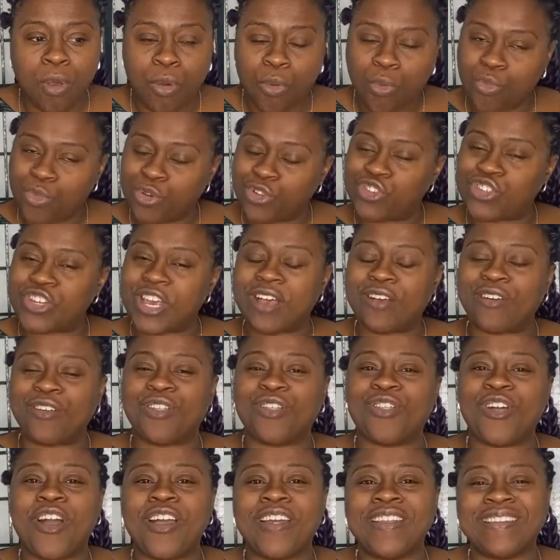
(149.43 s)
Well, Jackal
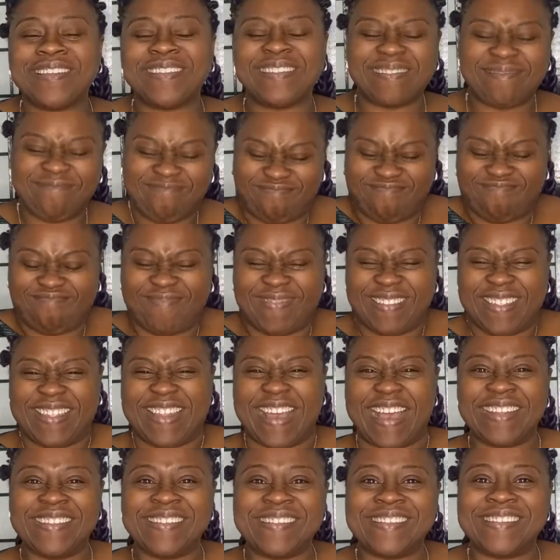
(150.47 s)
thought,
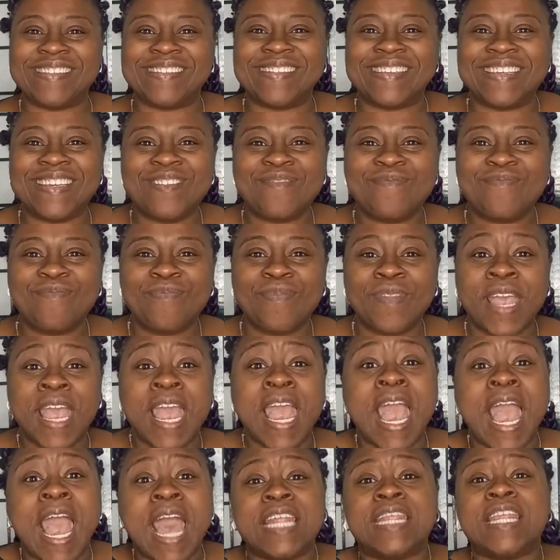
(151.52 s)
that's easy.
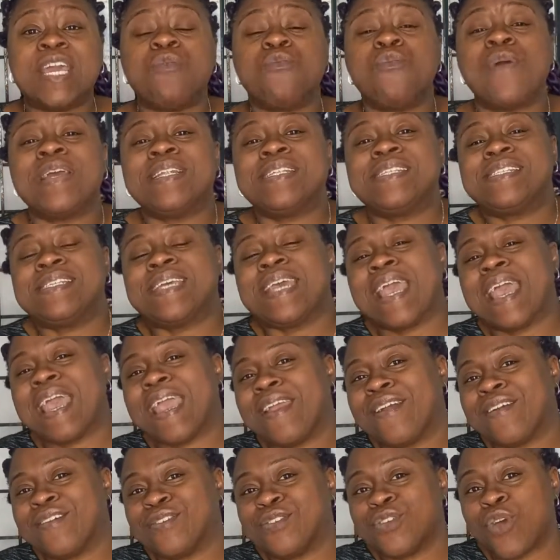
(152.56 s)
They went to
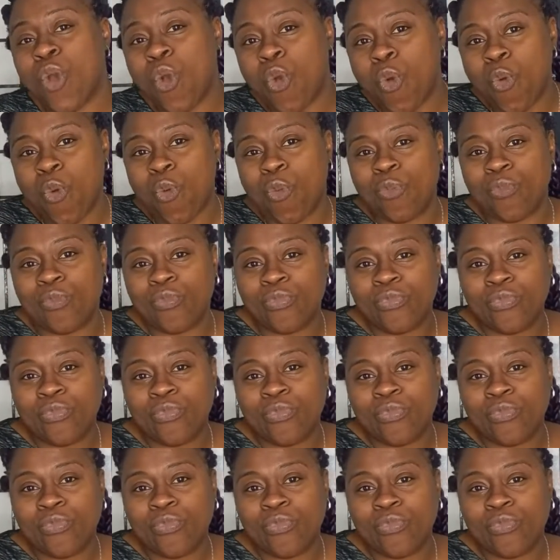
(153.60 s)
Hare's home.